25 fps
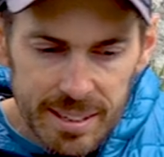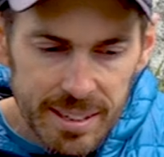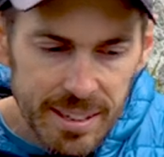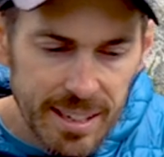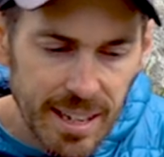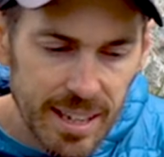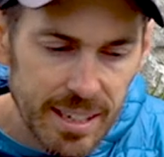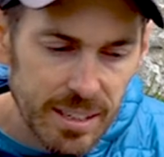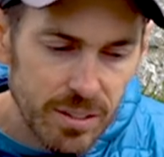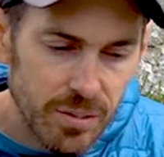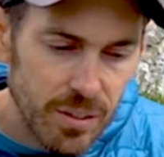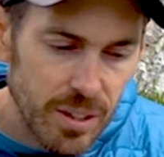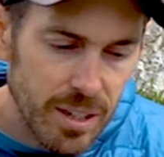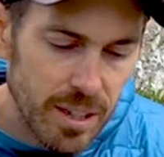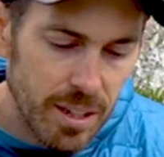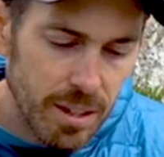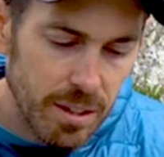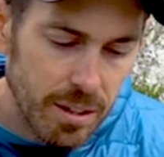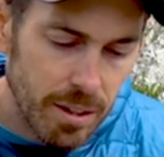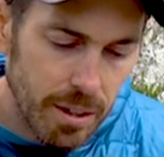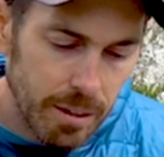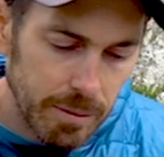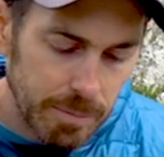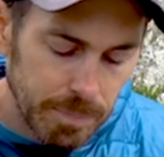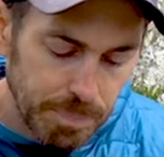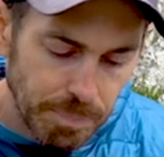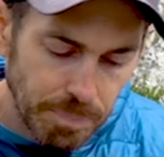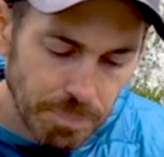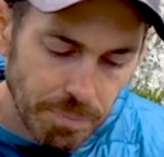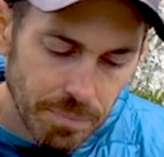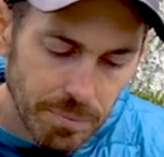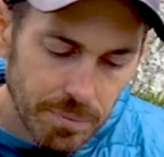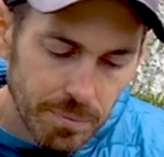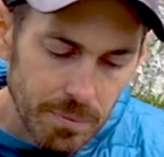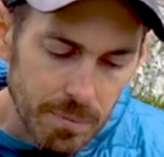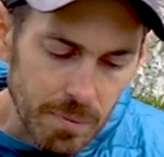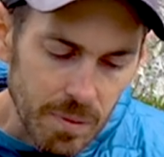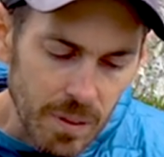Today's video though,
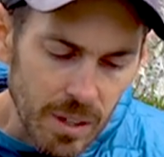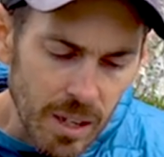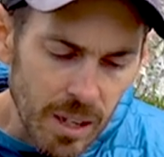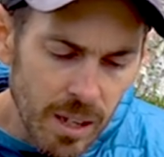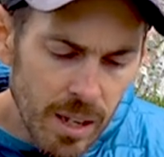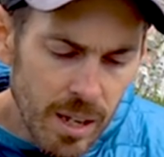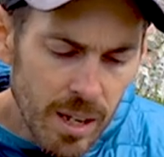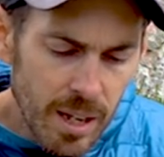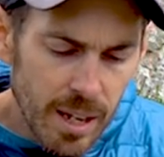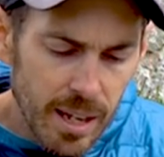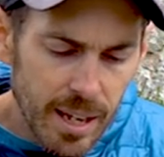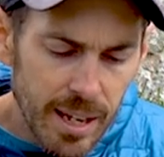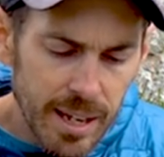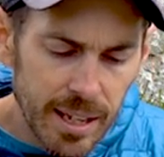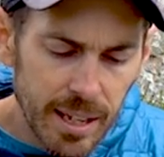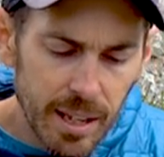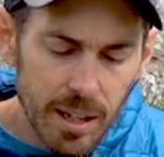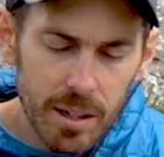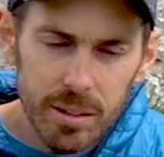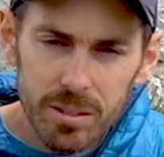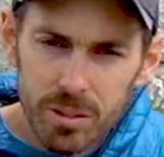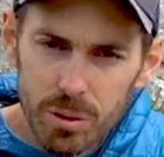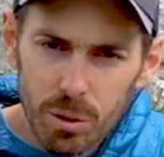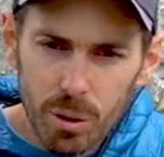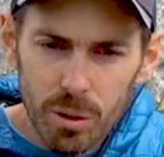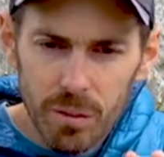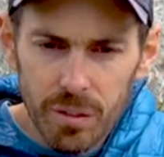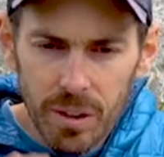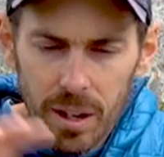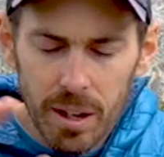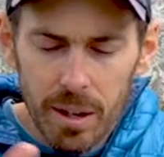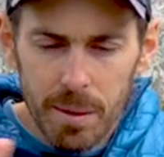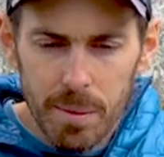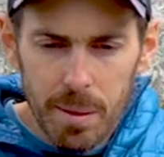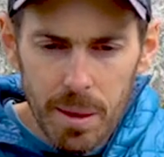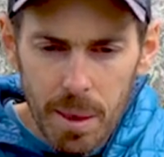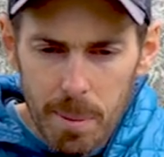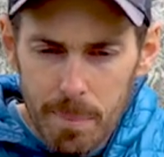it, a sort of
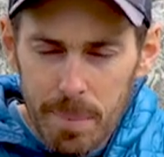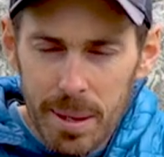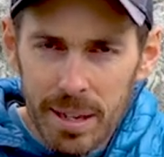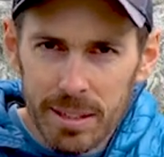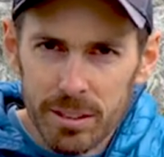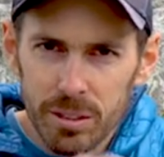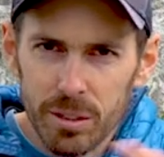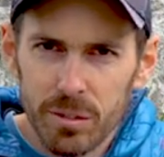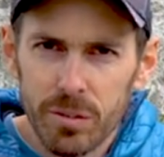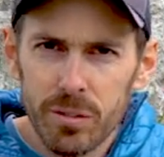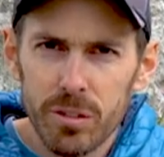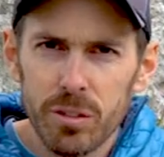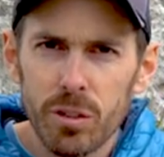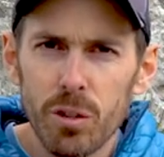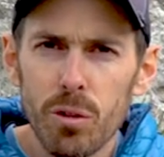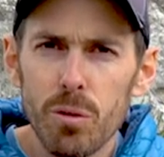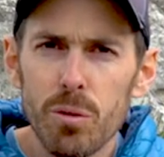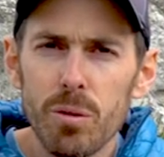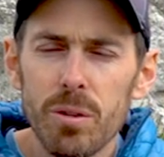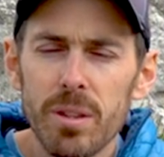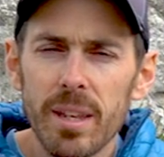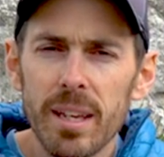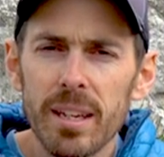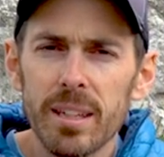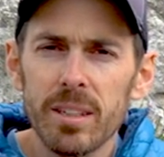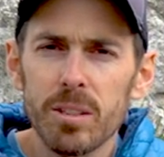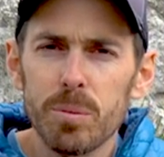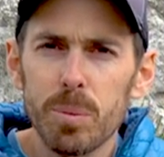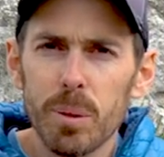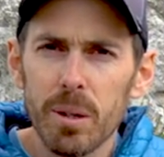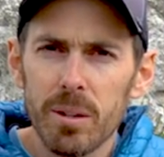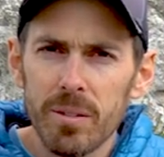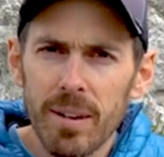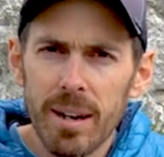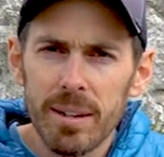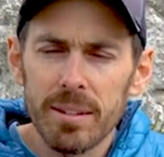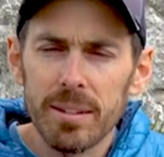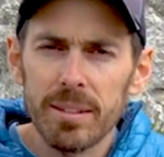a, a mix of two things
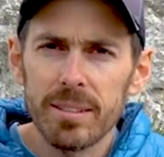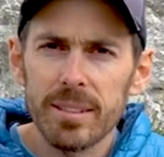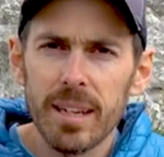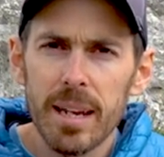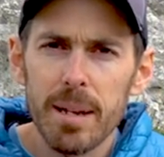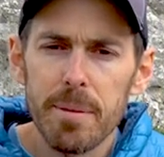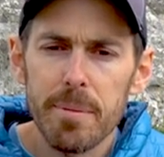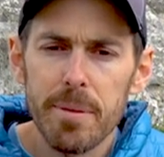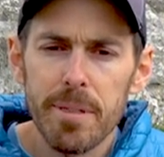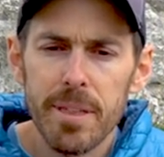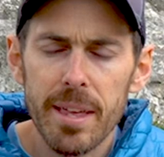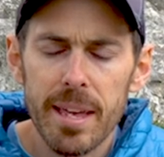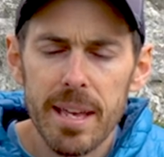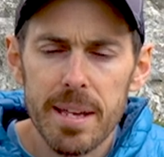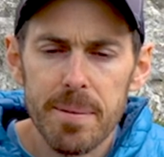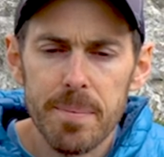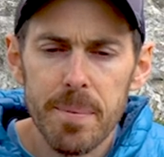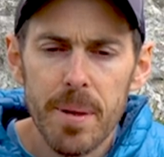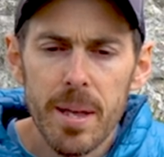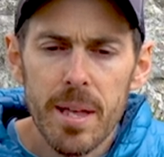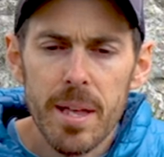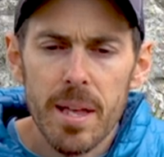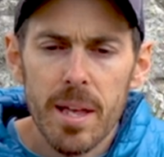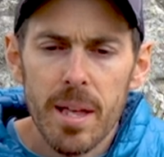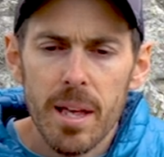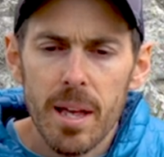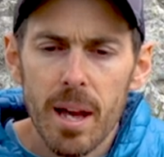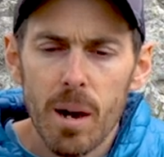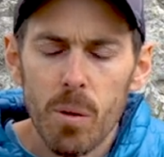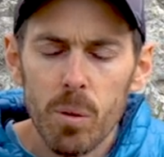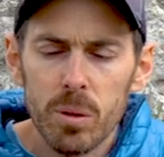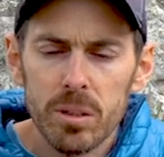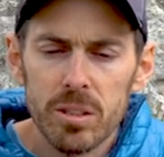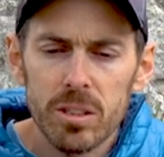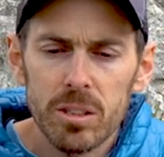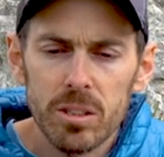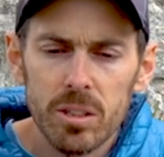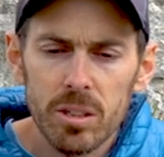but around the same theme. I
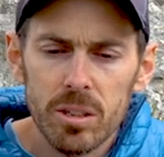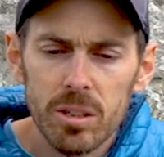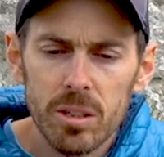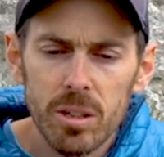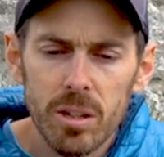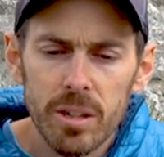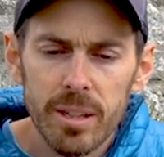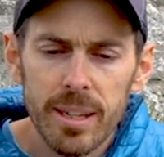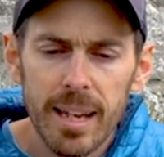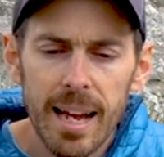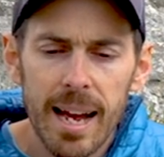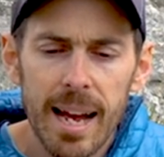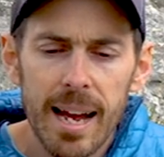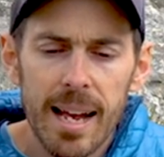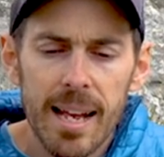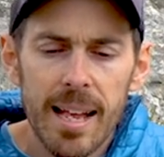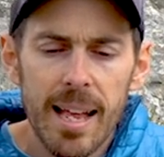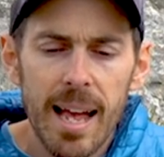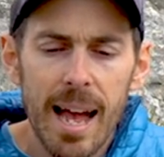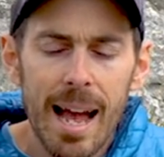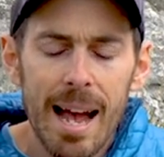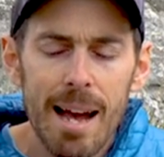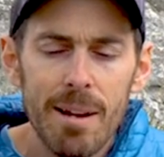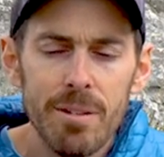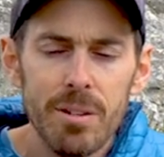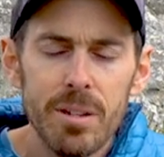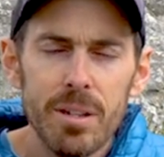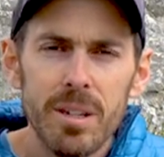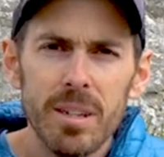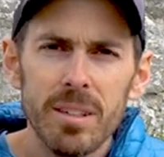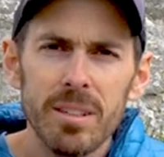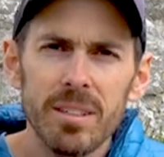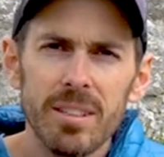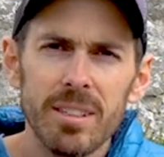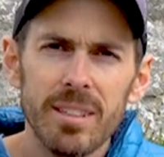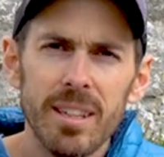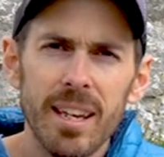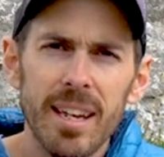want to just look at how you
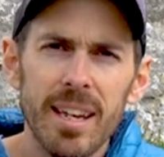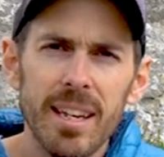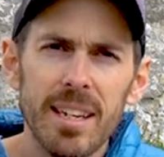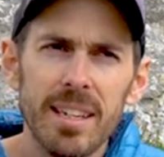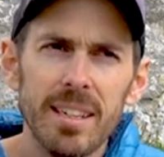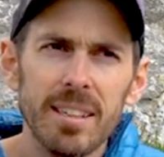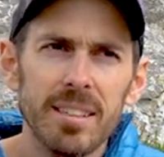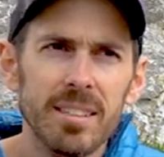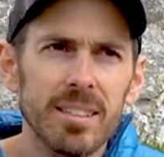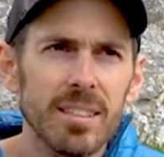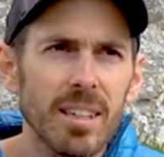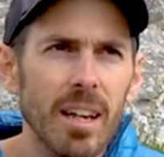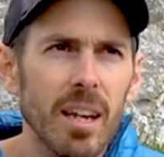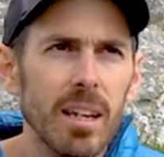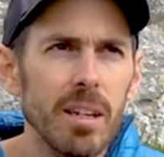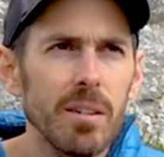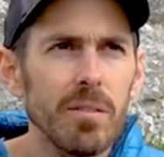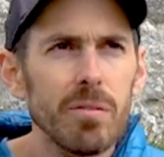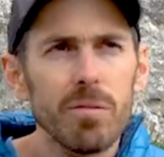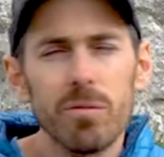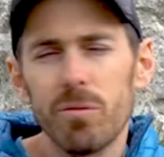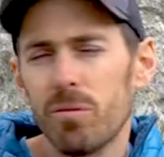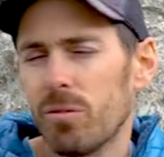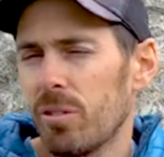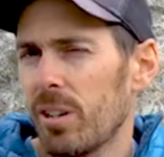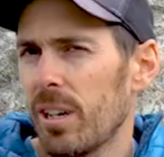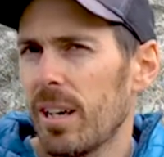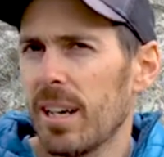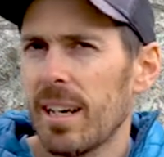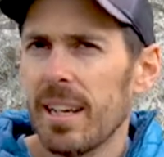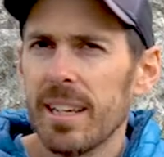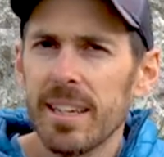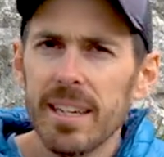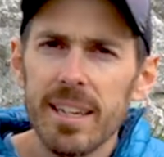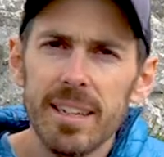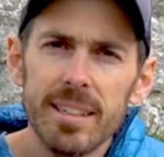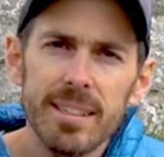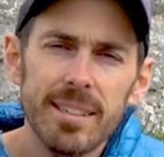can stay safe
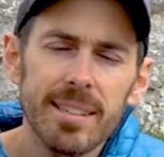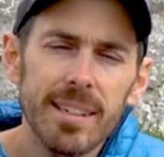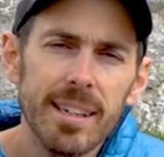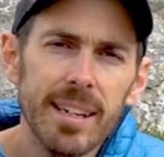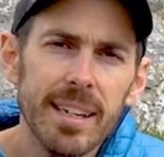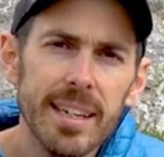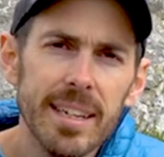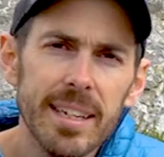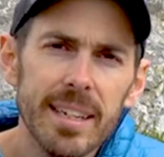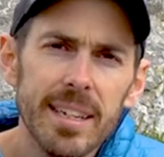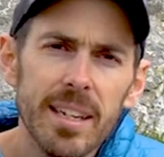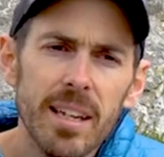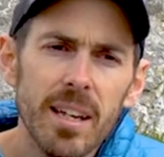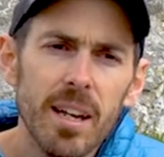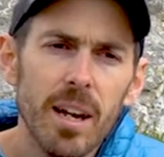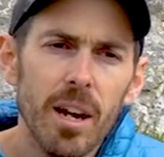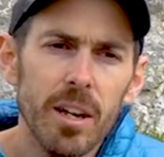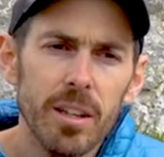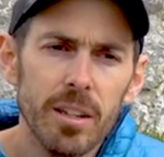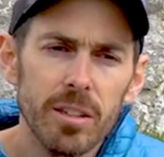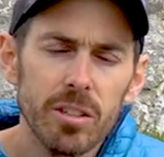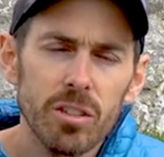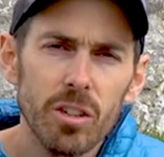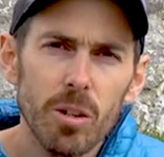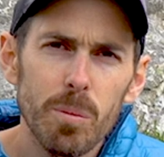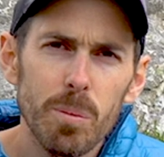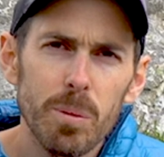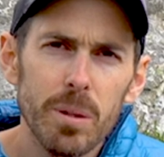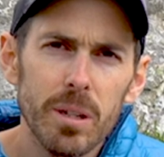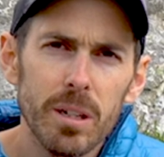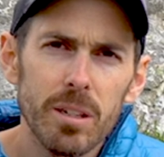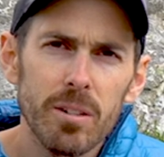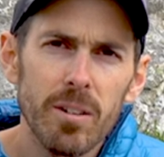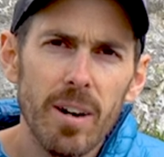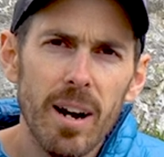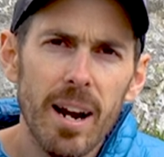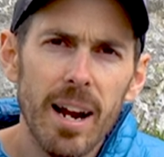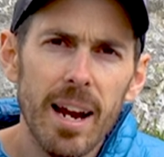really easily at the top of
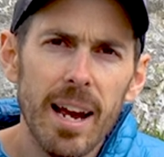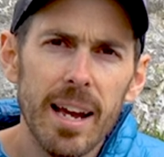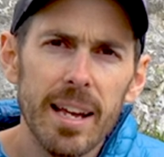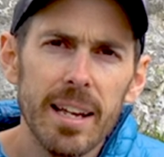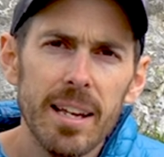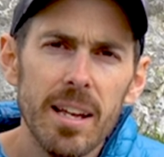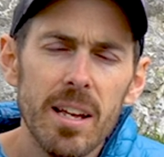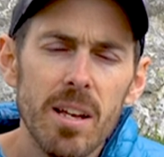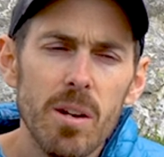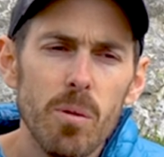the crag